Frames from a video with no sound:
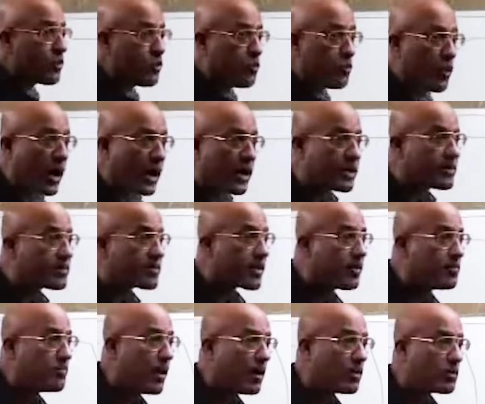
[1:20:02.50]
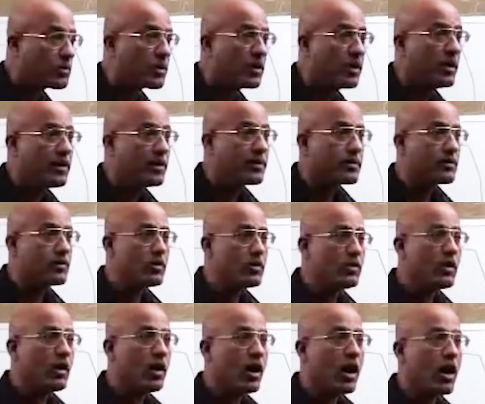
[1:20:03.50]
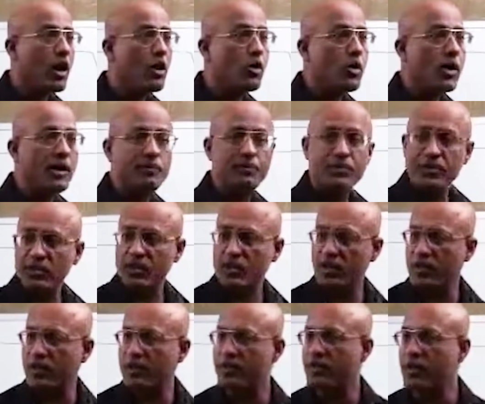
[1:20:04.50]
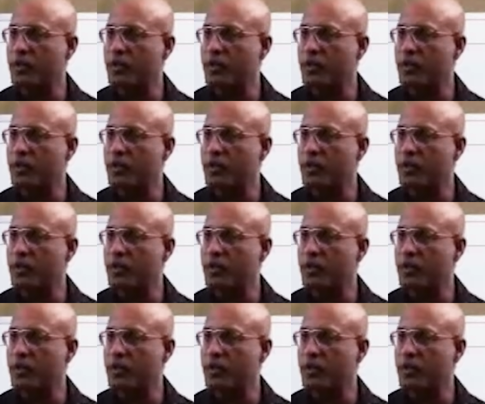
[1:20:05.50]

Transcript: of virus come out. You know how efficiently it